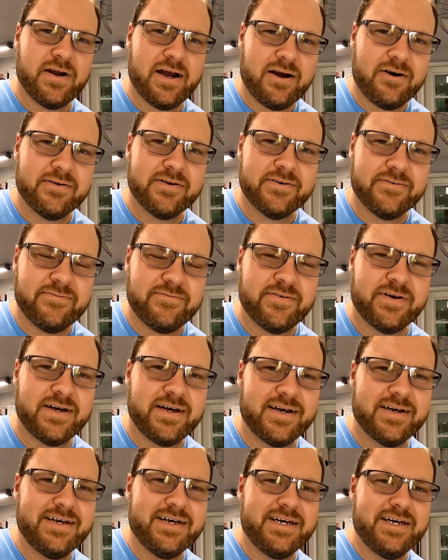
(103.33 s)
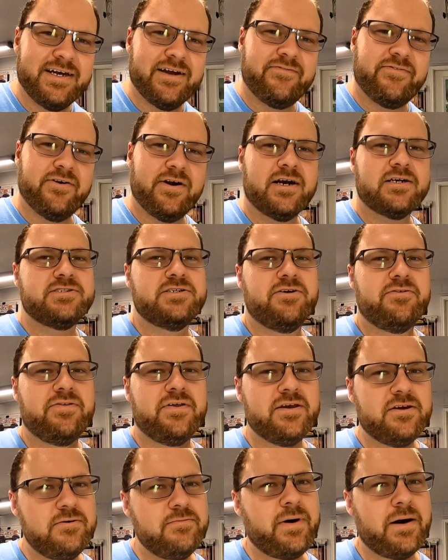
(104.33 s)
out if you actually
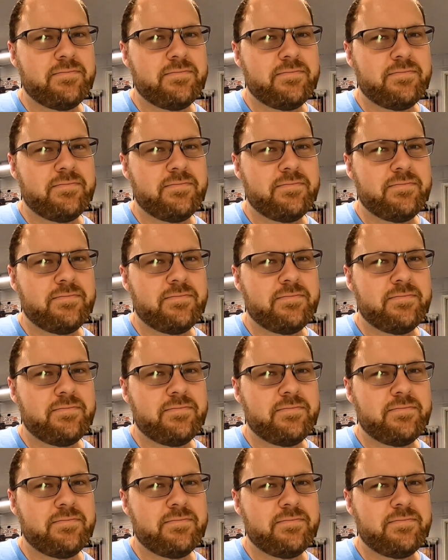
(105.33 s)
think you